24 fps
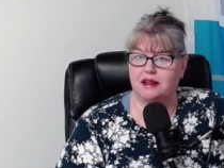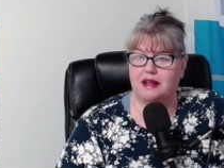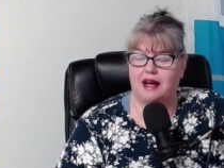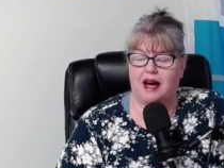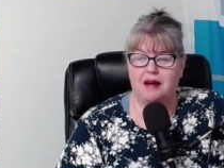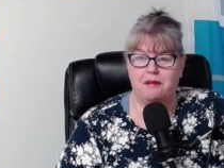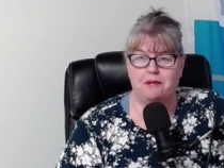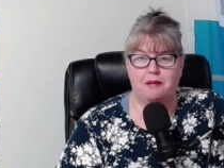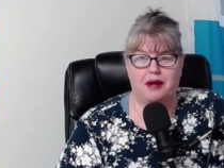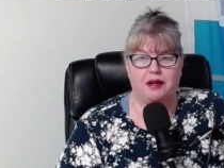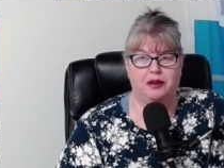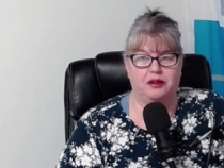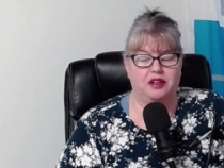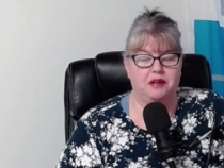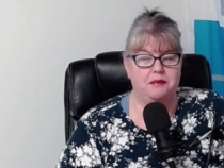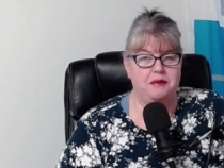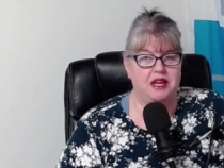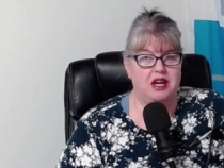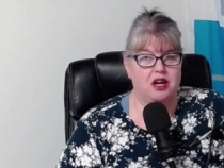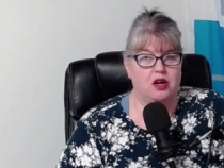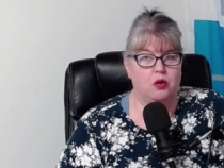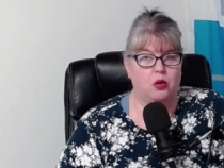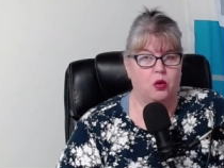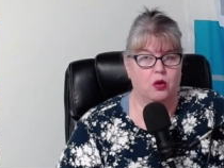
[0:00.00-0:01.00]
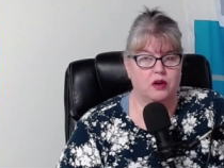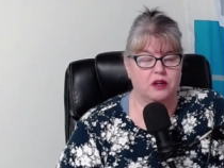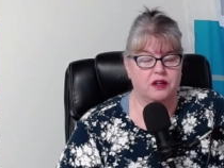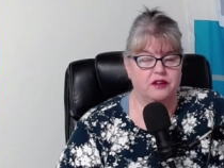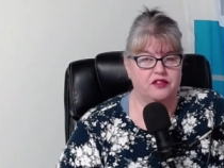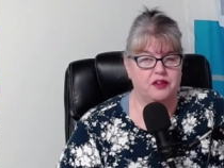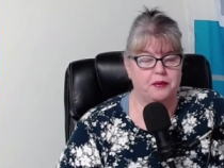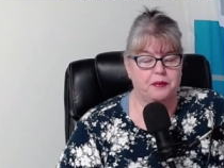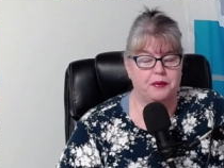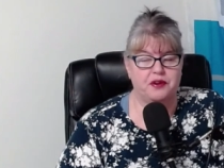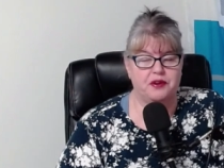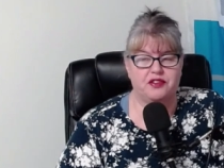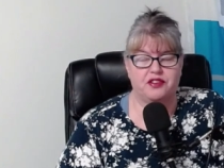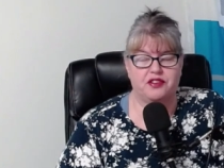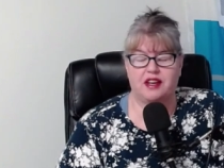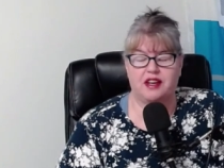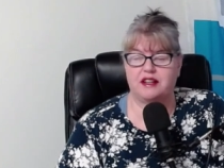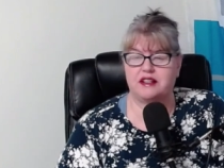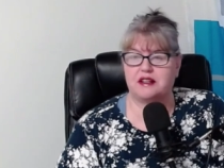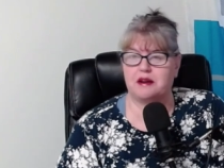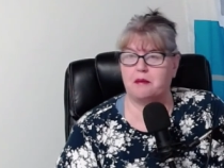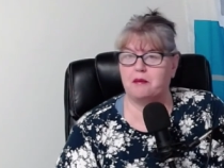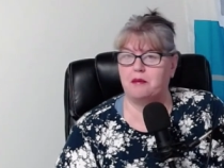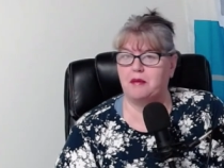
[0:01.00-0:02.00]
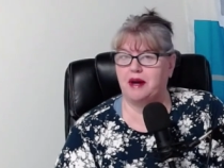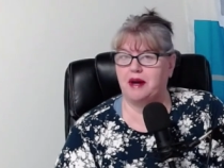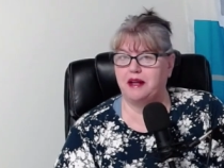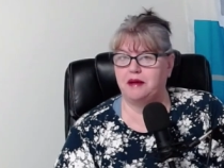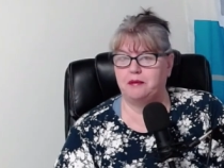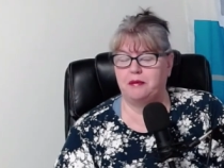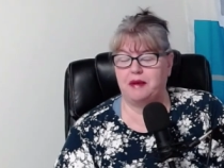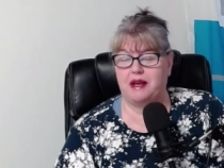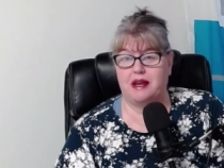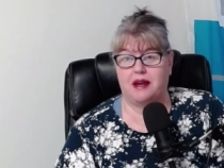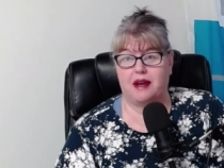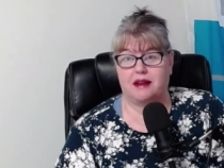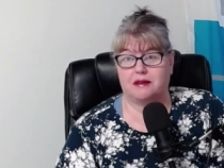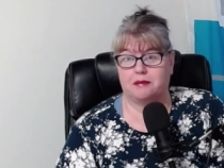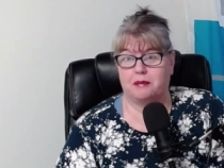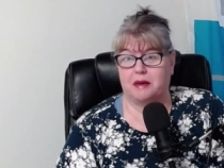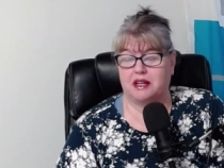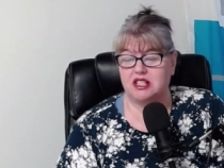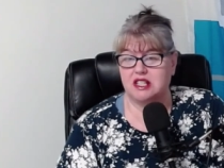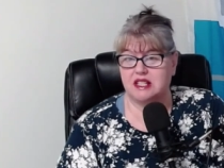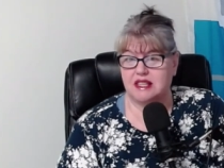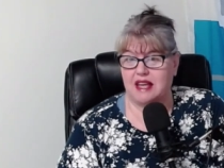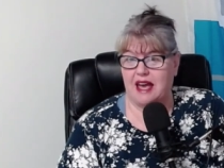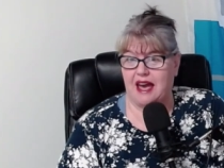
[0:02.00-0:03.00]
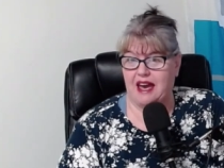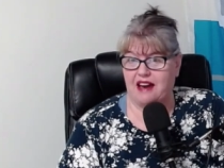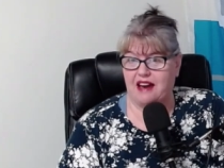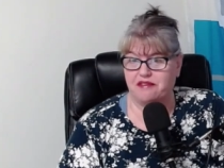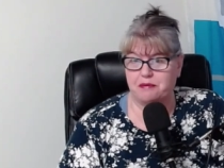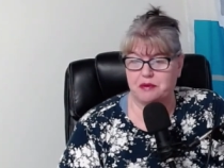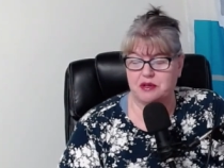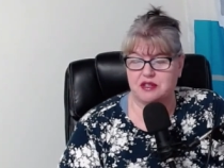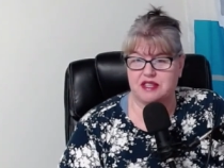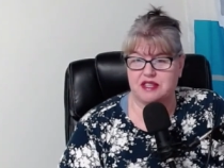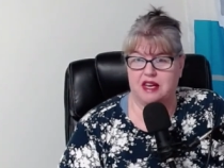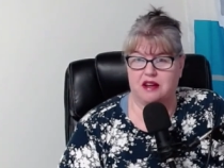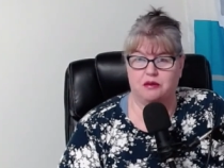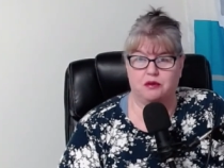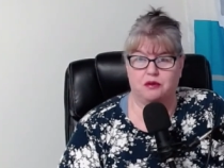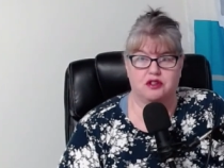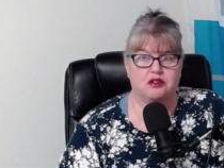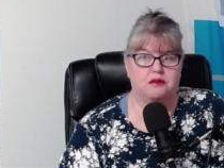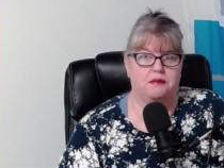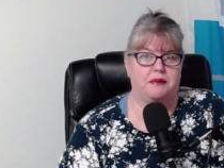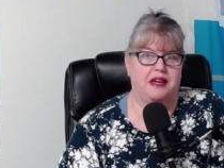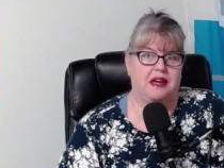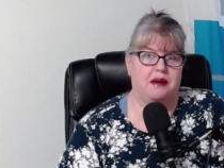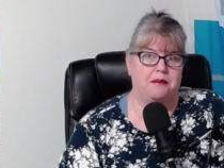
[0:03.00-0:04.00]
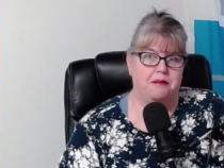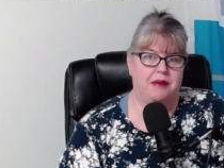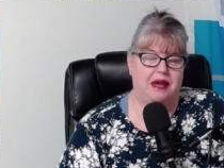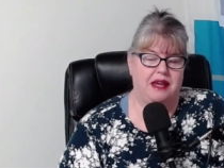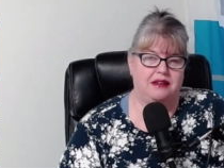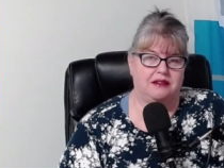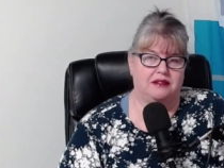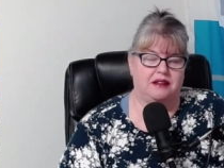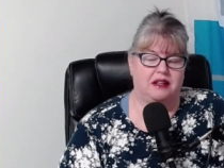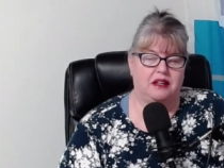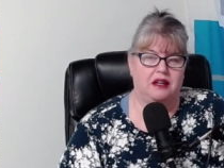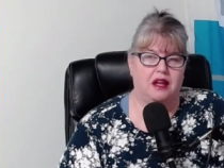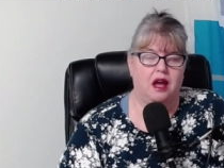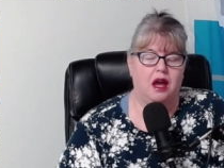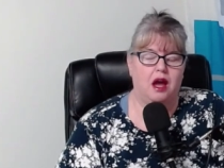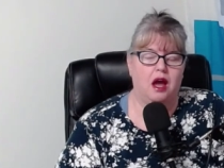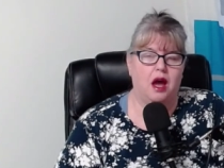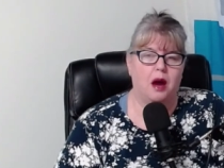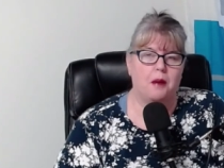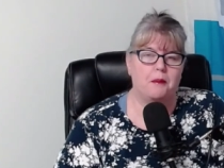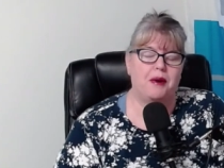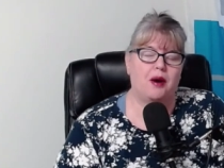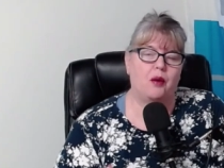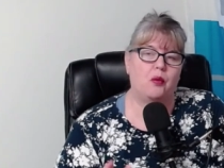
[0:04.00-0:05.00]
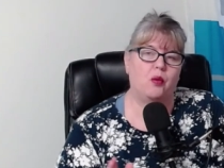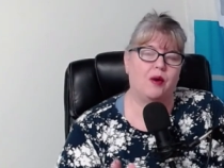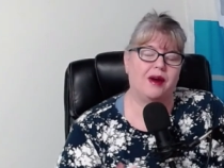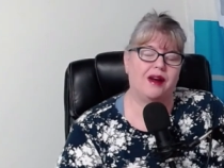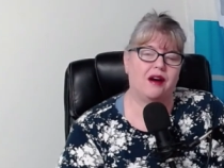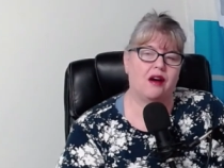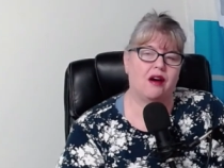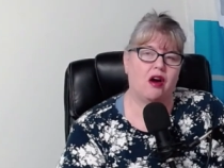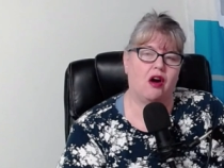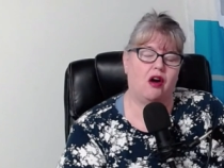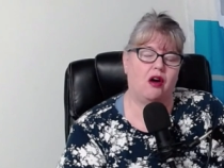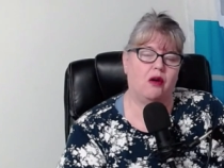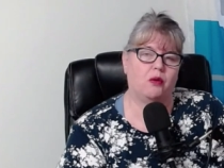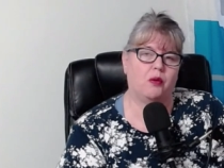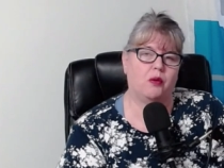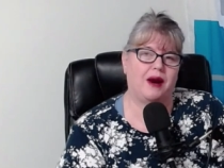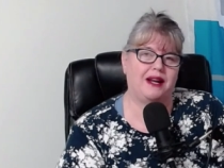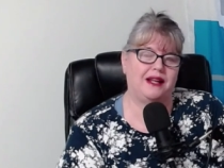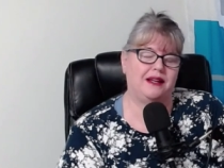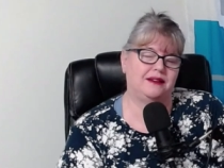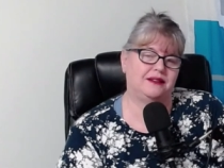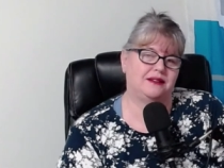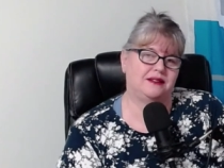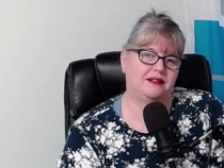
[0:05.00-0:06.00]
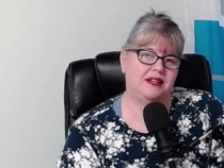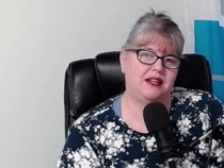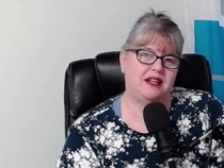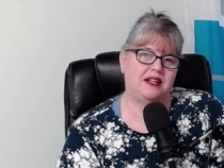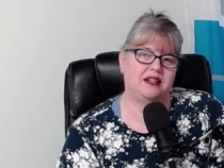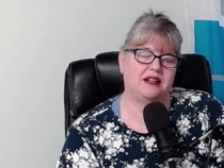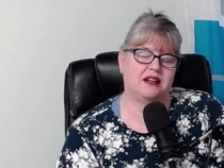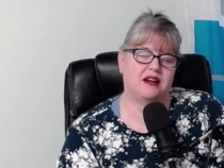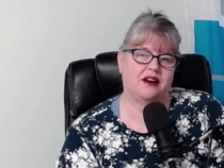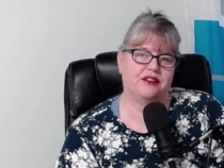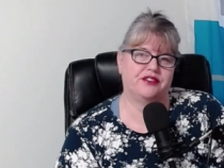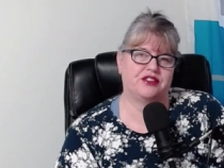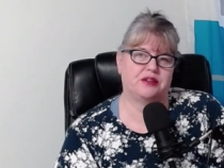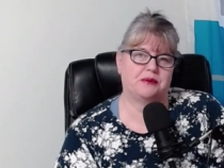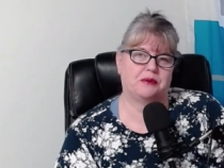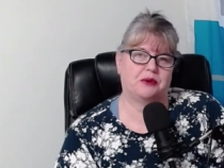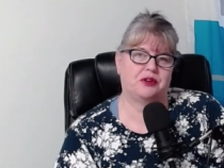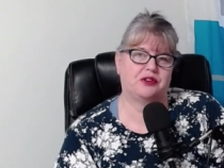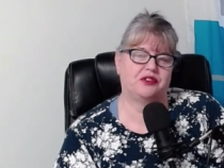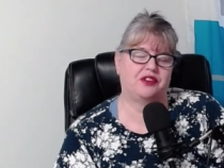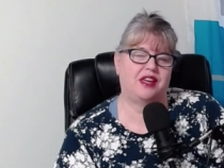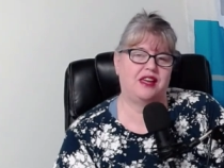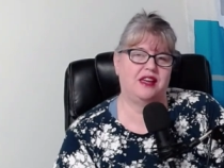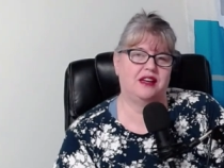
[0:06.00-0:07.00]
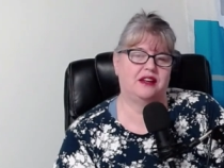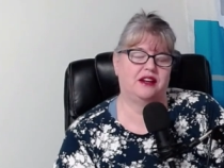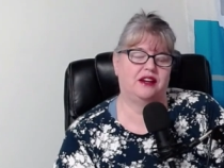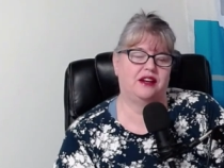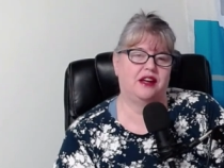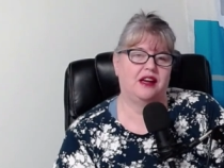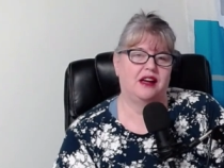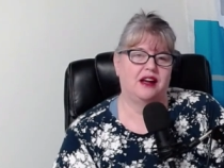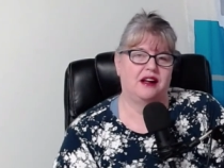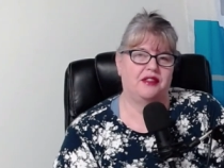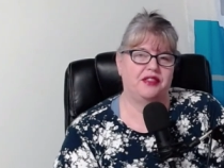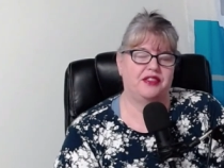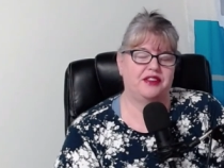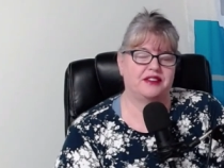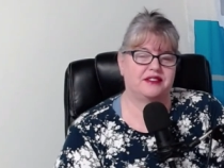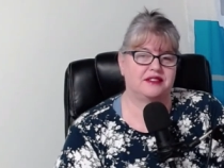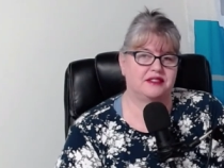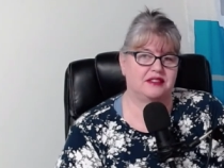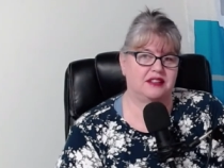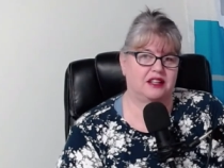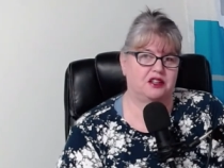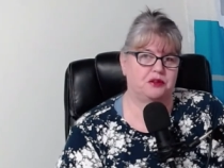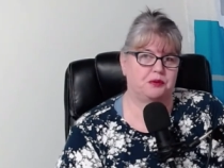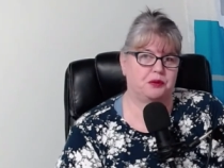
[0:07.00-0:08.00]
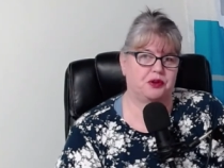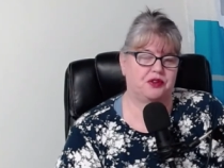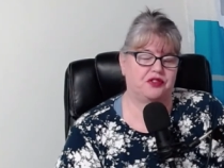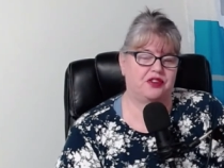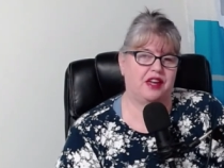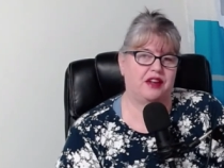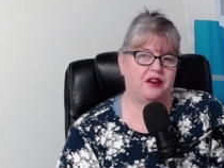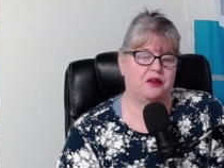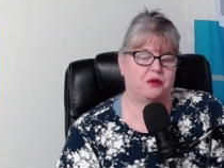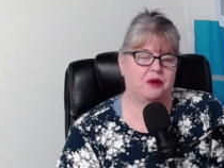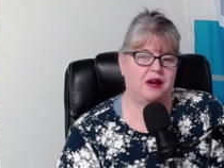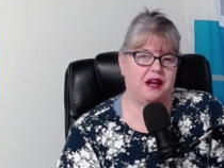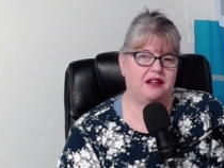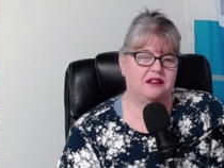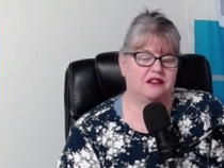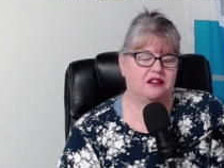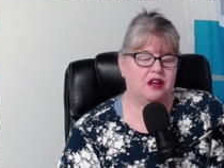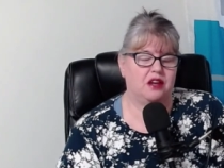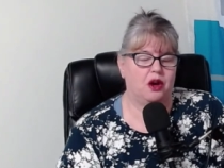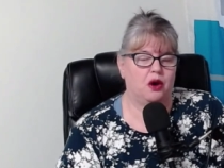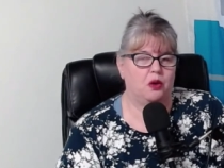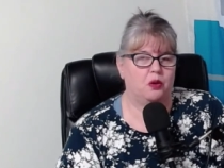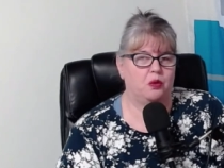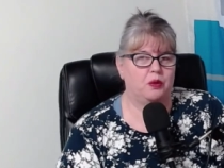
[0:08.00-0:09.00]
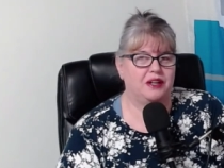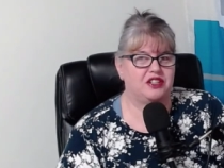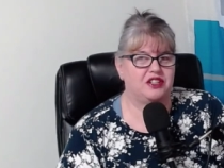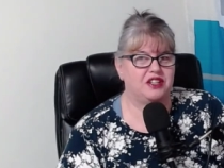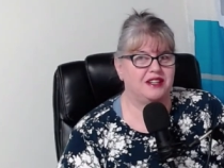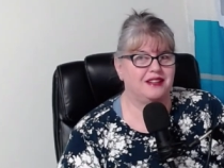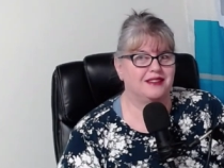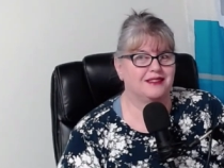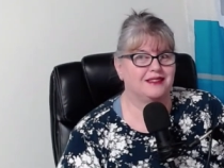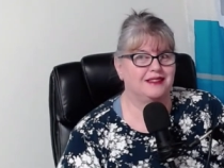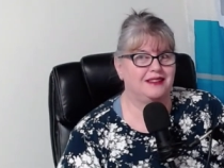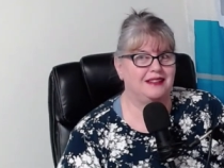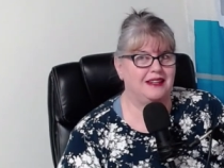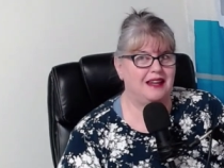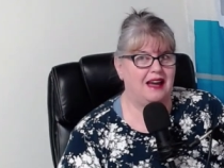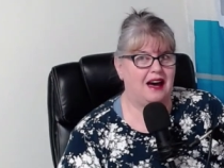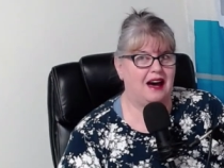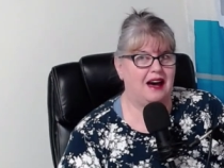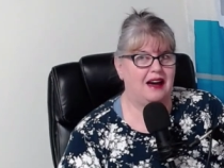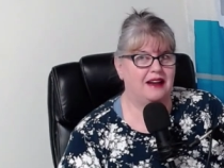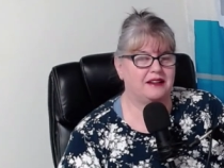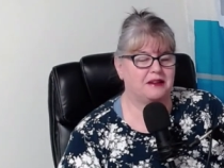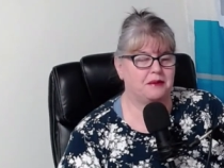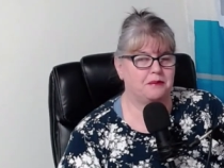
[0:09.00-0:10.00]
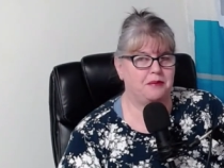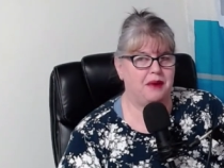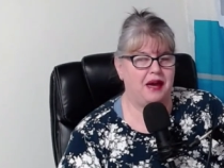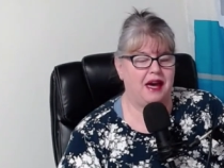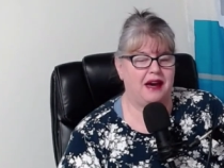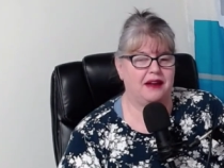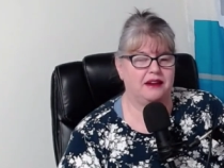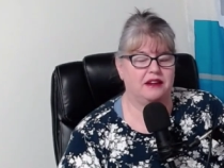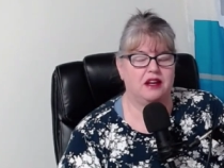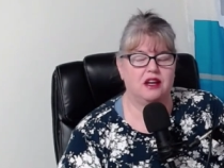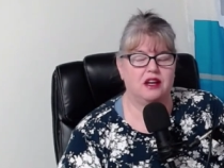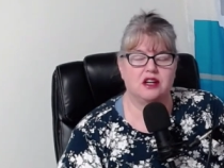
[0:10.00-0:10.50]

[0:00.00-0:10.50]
lot, might only be a quarter of a percent, might be as much as a half percent, which would be amazing. But we are already seeing customers in the 6% rates, which is not bad.